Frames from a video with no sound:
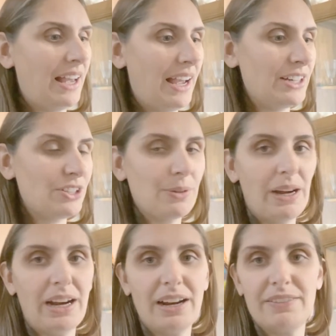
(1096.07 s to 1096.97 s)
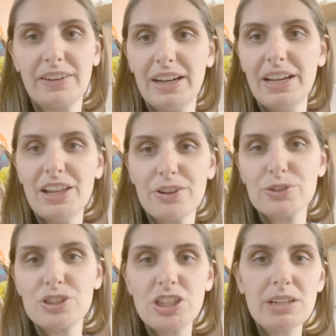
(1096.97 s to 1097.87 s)
I do have
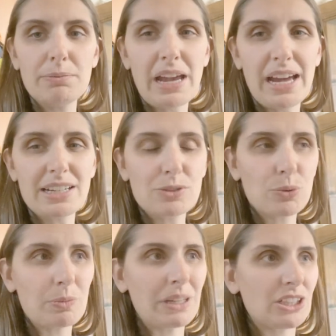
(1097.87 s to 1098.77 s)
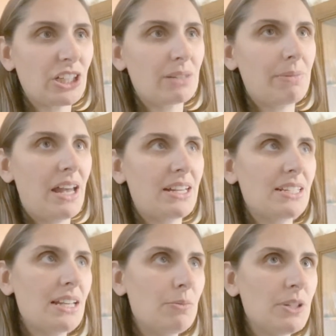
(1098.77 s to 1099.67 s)
those chicken patties. We'll make chicken patty
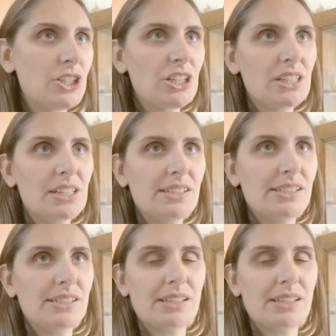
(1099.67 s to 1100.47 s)
sandwiches.